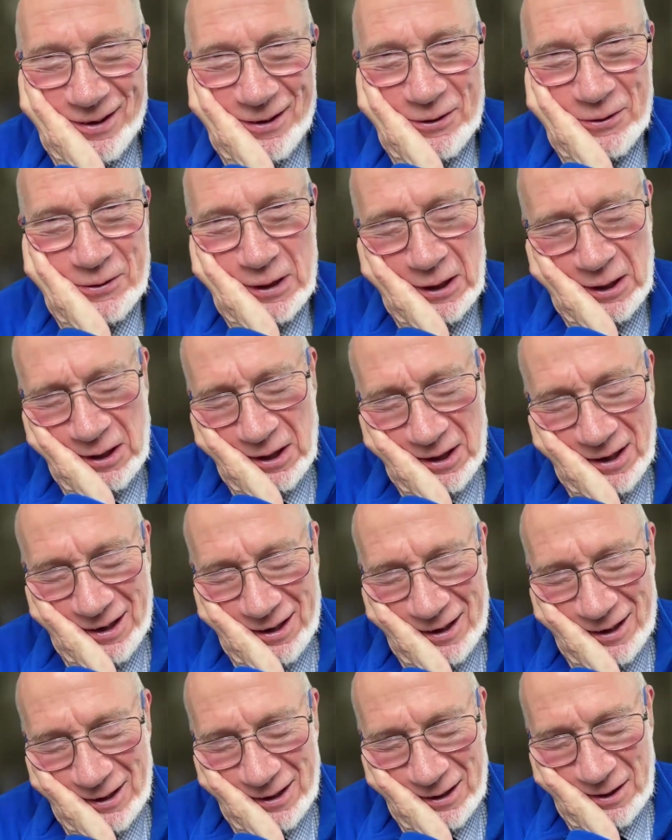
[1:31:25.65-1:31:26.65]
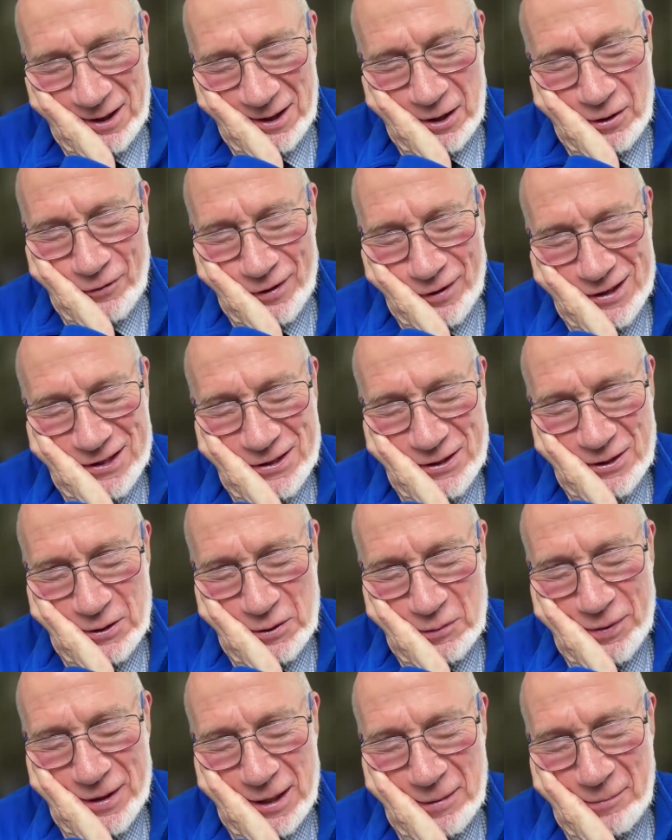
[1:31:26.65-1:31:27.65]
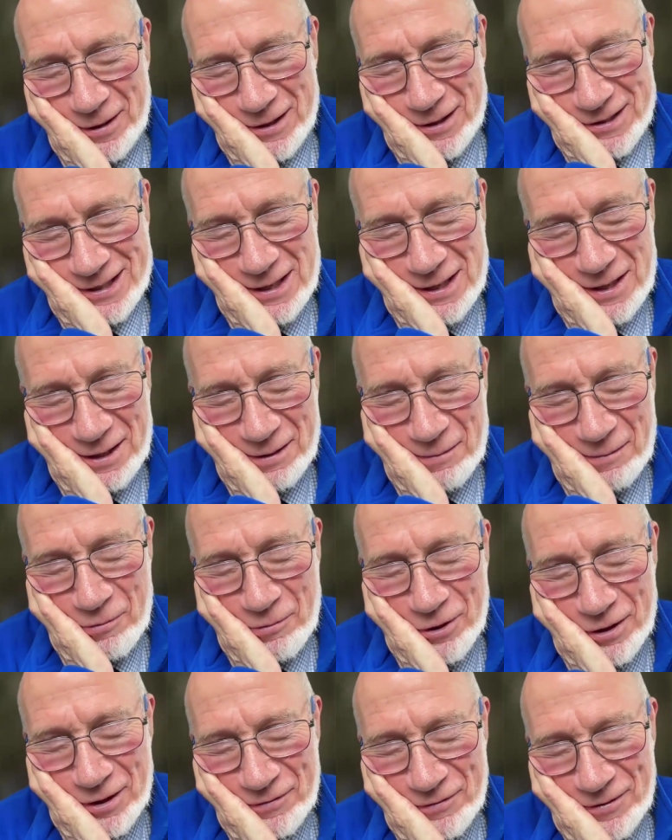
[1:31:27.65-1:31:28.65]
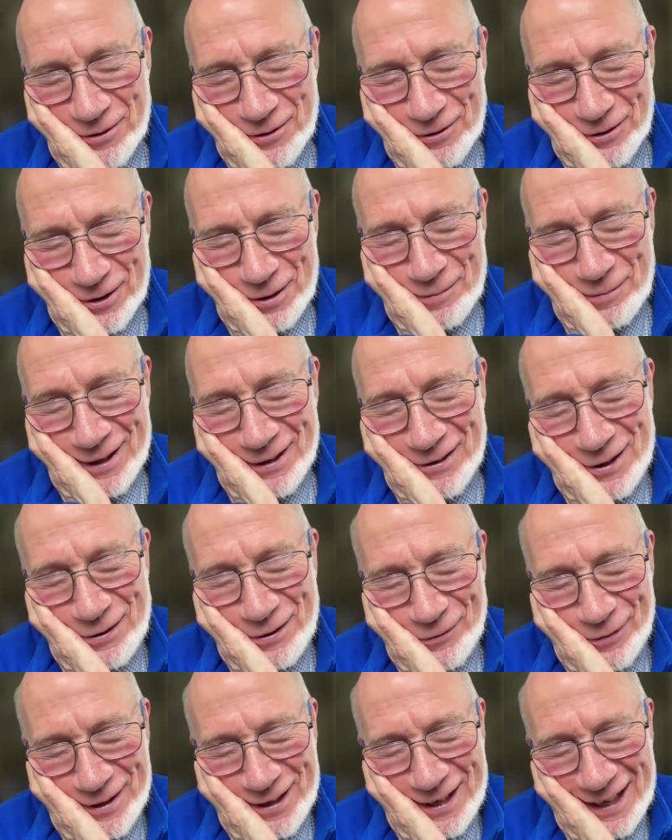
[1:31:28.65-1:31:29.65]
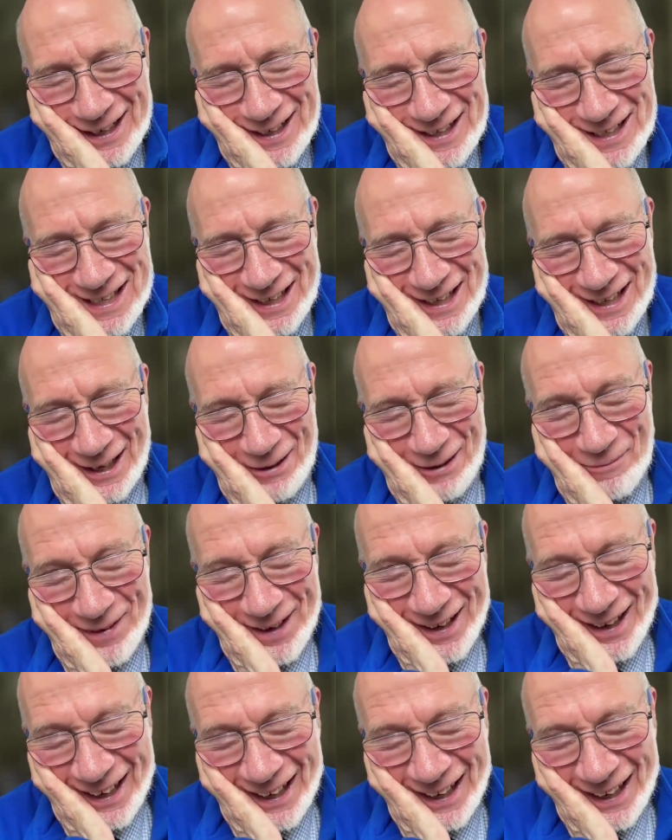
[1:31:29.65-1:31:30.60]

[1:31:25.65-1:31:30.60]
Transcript: Because I think you've asked other people, is there anything we would have talked about if we'd had time?